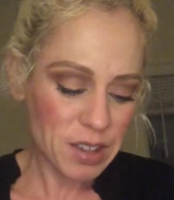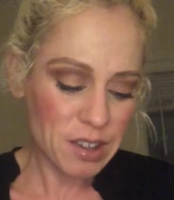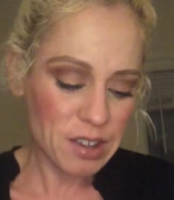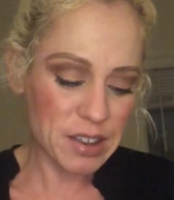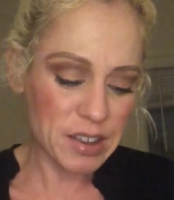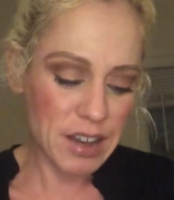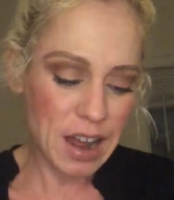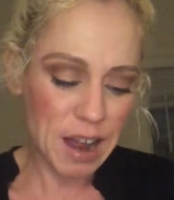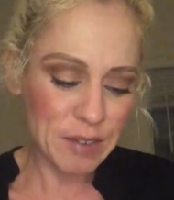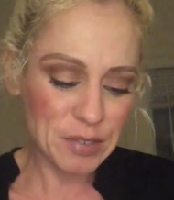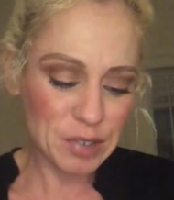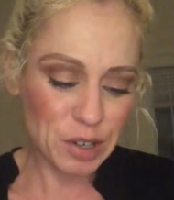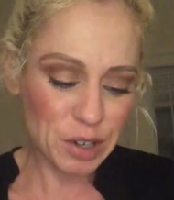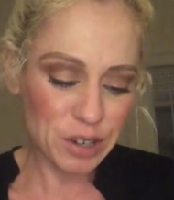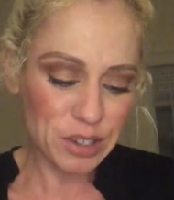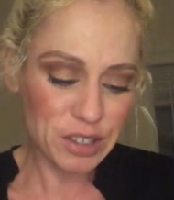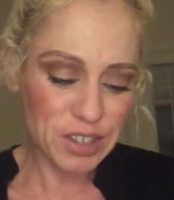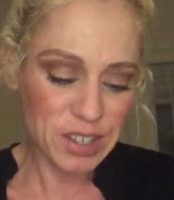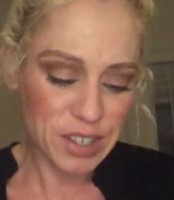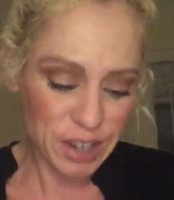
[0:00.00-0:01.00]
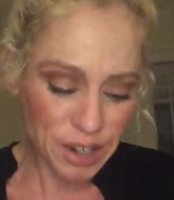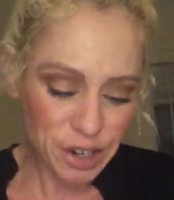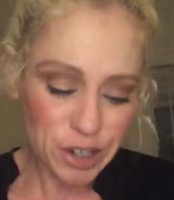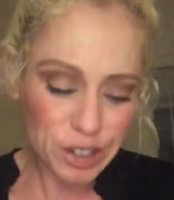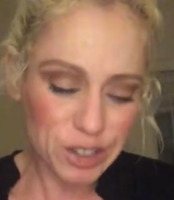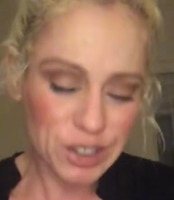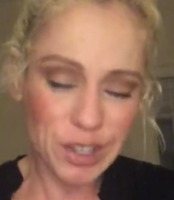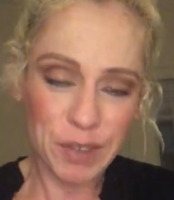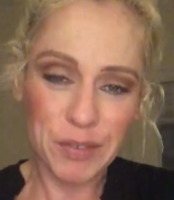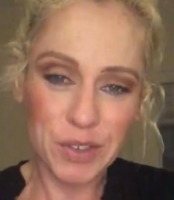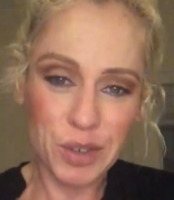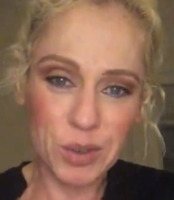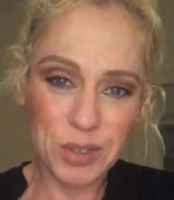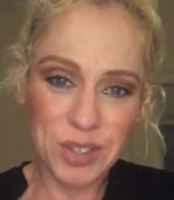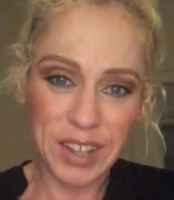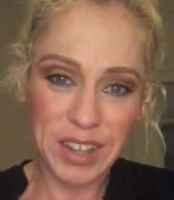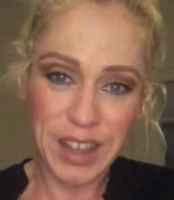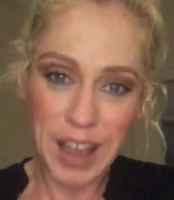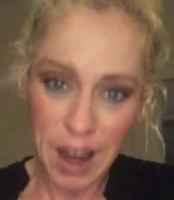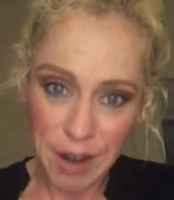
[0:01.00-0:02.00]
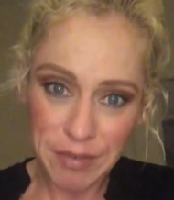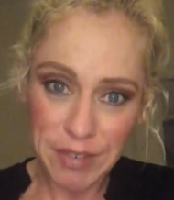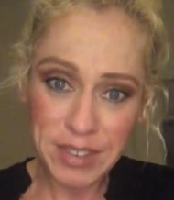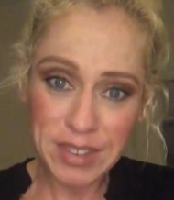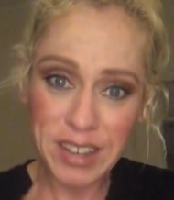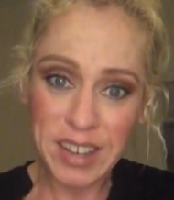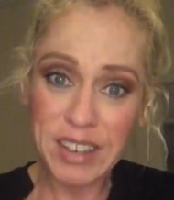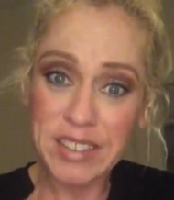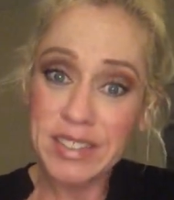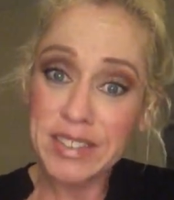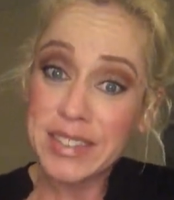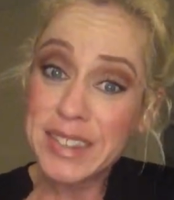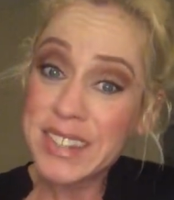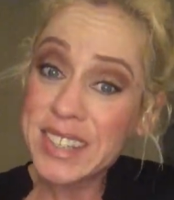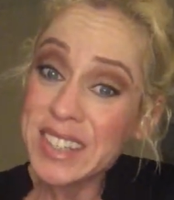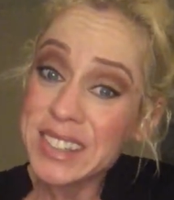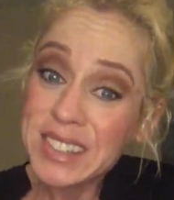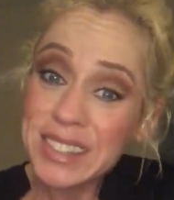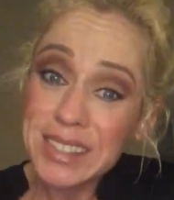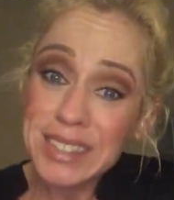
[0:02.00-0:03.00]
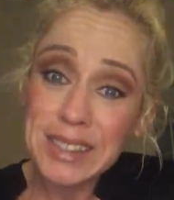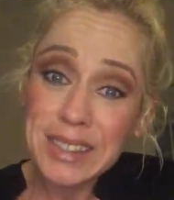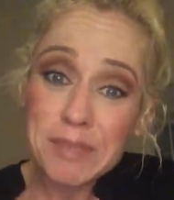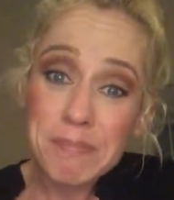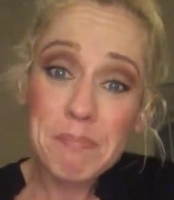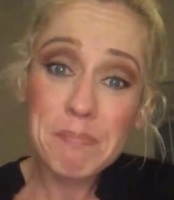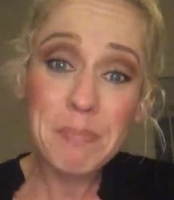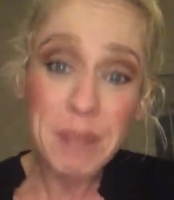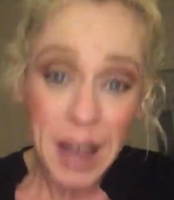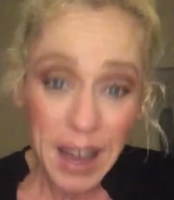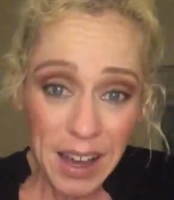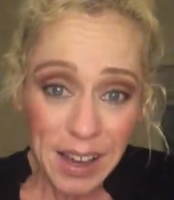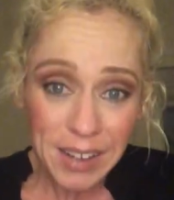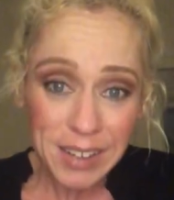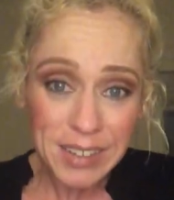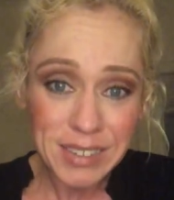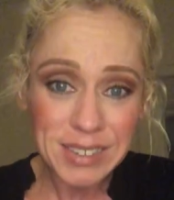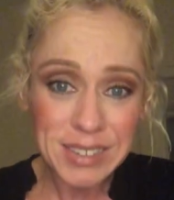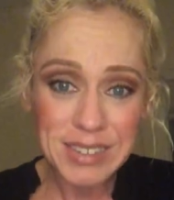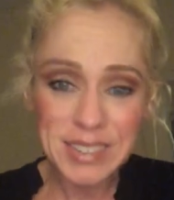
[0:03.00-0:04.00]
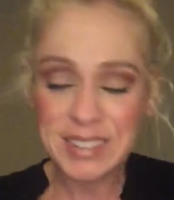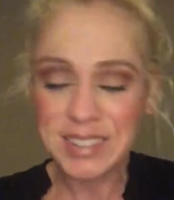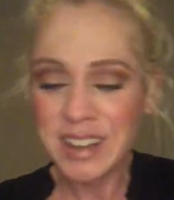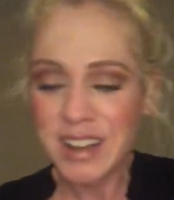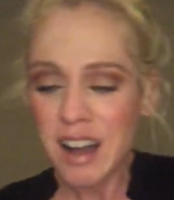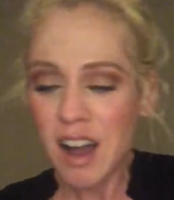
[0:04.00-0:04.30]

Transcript: And after years of using everything, this is the best.